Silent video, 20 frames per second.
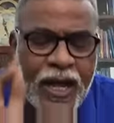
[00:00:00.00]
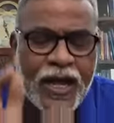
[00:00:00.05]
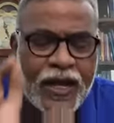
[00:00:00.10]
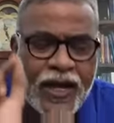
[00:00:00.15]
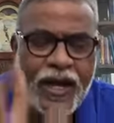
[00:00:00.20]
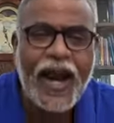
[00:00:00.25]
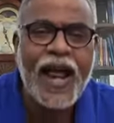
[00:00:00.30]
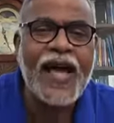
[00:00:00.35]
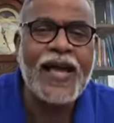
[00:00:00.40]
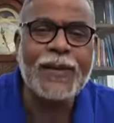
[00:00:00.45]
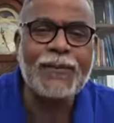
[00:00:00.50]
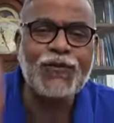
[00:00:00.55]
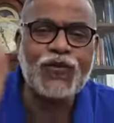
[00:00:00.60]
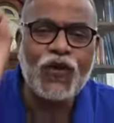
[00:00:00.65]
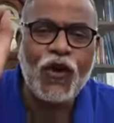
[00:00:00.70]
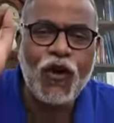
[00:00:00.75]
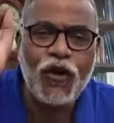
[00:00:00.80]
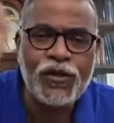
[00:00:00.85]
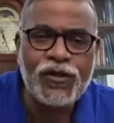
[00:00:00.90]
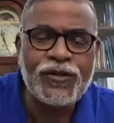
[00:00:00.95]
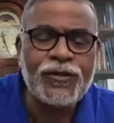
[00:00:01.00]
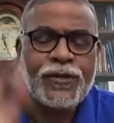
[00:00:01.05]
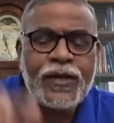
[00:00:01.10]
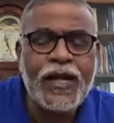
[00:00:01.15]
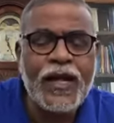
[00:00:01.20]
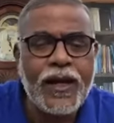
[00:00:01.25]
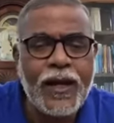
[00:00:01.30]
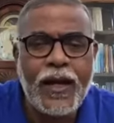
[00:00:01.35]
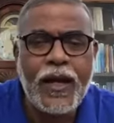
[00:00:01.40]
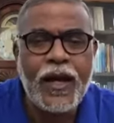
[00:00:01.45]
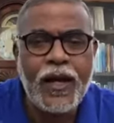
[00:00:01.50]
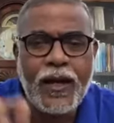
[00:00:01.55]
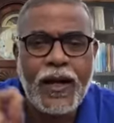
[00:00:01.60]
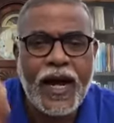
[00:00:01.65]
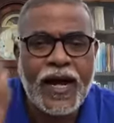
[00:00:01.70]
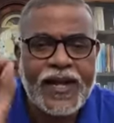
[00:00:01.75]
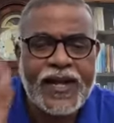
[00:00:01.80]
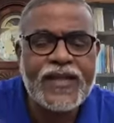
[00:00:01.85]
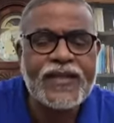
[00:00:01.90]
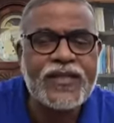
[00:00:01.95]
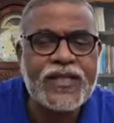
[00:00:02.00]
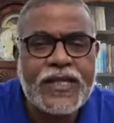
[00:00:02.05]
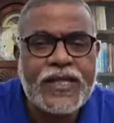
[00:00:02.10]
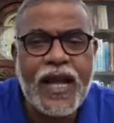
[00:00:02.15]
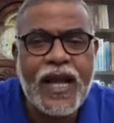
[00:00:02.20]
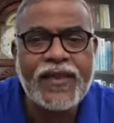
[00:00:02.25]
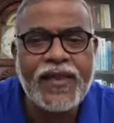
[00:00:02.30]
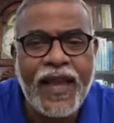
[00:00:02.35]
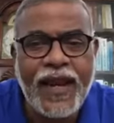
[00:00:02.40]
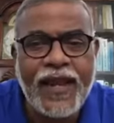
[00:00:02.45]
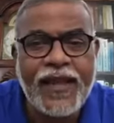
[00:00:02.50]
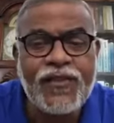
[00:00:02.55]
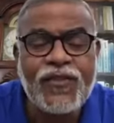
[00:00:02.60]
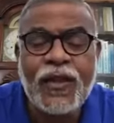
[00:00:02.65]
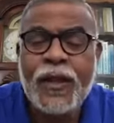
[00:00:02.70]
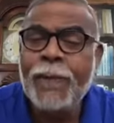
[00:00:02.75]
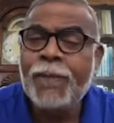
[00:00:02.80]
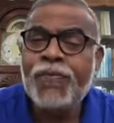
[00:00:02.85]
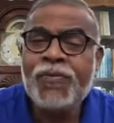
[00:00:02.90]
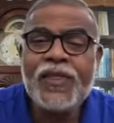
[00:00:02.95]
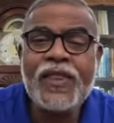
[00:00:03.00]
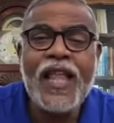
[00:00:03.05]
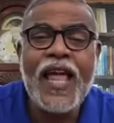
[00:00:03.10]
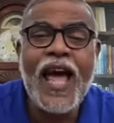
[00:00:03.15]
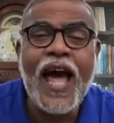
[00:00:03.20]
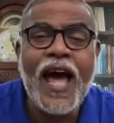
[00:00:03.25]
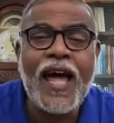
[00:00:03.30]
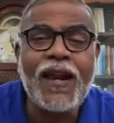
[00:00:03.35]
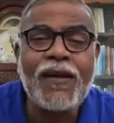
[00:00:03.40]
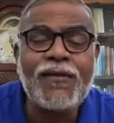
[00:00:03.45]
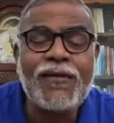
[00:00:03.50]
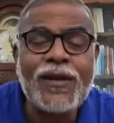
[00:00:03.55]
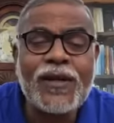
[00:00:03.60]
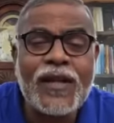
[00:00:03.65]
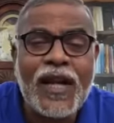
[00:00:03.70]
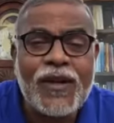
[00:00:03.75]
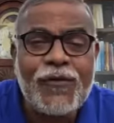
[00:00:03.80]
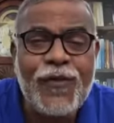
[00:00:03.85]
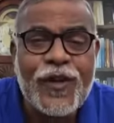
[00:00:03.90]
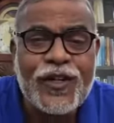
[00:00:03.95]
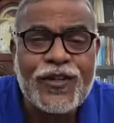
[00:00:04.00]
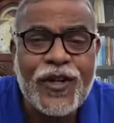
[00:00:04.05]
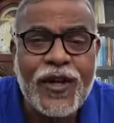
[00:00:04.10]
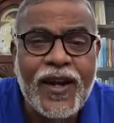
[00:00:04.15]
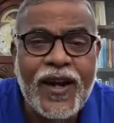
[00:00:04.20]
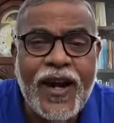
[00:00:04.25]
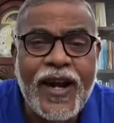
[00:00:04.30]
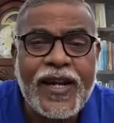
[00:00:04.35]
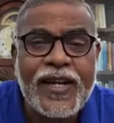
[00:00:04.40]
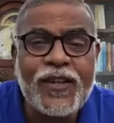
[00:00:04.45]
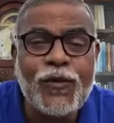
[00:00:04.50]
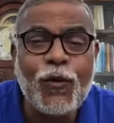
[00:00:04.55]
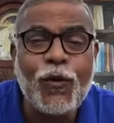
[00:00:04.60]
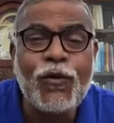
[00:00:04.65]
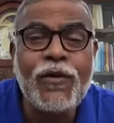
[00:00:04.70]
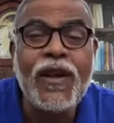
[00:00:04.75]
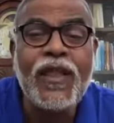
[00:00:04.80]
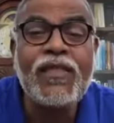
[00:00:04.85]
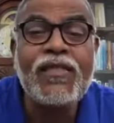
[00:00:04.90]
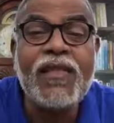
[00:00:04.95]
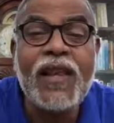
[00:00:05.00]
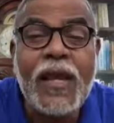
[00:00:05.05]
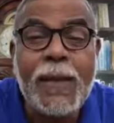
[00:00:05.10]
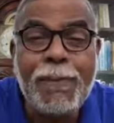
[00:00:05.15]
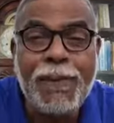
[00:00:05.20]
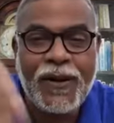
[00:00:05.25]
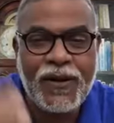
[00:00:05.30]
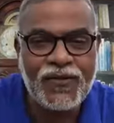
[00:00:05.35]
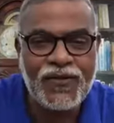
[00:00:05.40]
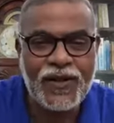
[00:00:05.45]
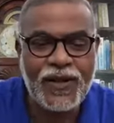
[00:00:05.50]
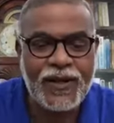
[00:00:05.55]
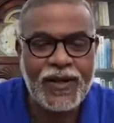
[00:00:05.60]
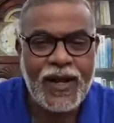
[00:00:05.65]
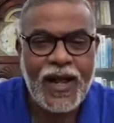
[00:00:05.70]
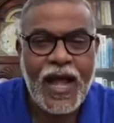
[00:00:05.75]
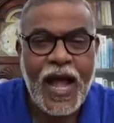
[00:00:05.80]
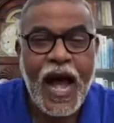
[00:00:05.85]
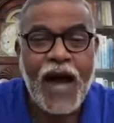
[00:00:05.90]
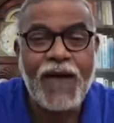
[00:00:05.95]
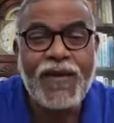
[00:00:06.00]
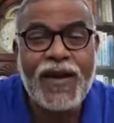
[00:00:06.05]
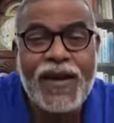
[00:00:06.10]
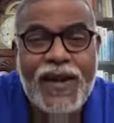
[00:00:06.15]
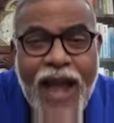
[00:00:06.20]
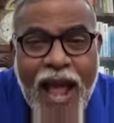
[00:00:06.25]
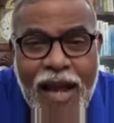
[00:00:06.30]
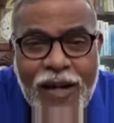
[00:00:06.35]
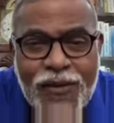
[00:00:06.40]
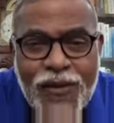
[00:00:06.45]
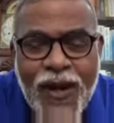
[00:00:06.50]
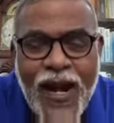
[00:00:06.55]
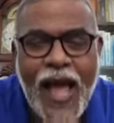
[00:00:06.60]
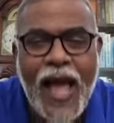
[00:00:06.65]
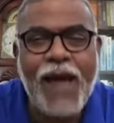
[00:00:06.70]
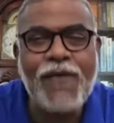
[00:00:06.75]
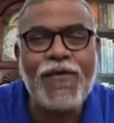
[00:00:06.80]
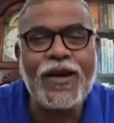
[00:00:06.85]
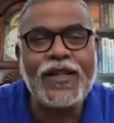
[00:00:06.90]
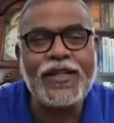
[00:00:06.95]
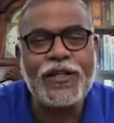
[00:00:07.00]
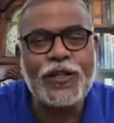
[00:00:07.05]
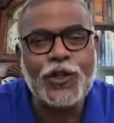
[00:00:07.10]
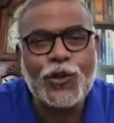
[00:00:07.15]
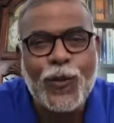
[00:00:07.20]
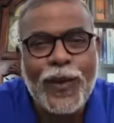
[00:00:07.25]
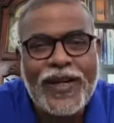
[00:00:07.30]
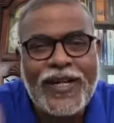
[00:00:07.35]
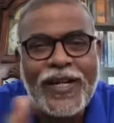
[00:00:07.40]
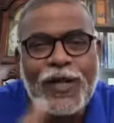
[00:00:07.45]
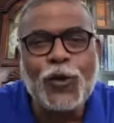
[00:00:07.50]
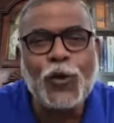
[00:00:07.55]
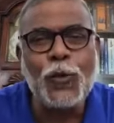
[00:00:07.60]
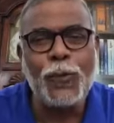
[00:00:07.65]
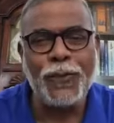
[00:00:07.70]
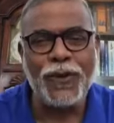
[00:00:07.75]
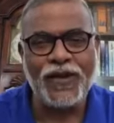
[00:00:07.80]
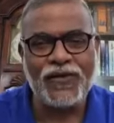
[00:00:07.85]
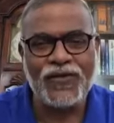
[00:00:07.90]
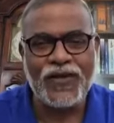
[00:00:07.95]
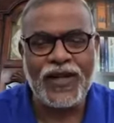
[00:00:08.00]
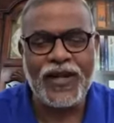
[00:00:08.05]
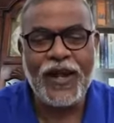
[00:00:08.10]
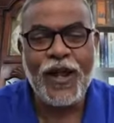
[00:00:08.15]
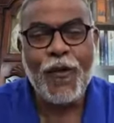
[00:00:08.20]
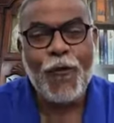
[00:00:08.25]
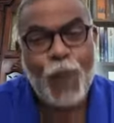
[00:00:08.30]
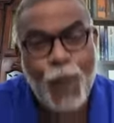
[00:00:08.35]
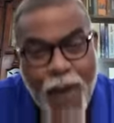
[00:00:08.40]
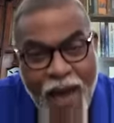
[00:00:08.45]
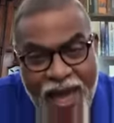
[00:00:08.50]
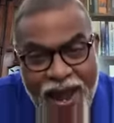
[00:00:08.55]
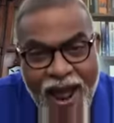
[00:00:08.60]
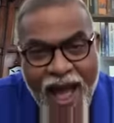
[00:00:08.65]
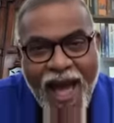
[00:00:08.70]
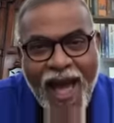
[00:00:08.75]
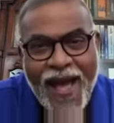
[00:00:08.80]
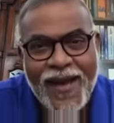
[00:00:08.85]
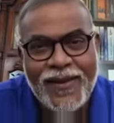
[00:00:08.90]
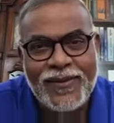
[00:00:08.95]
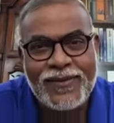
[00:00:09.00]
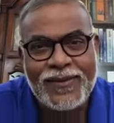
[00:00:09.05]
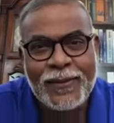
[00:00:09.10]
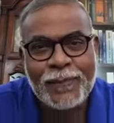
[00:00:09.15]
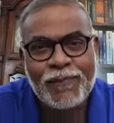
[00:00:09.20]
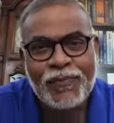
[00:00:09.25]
crimes on the, uh, against uh, Dalits, their conviction rate is only 3%. Our national average is 22%. Whereas